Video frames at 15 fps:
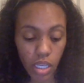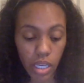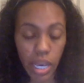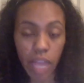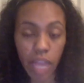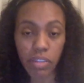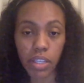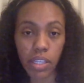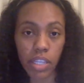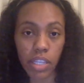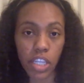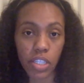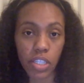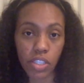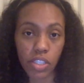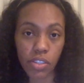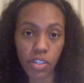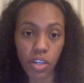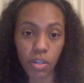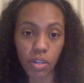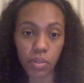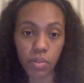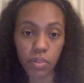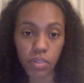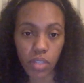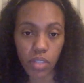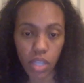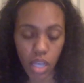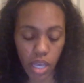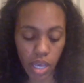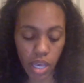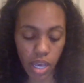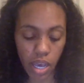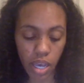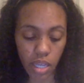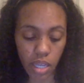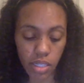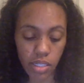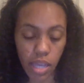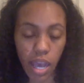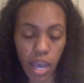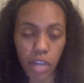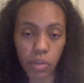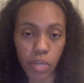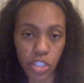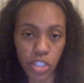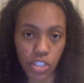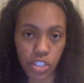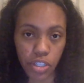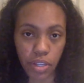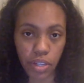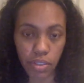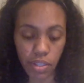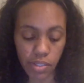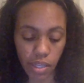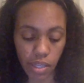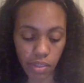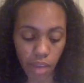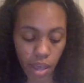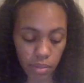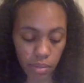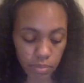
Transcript: everything that you need to know and how to register and things like that.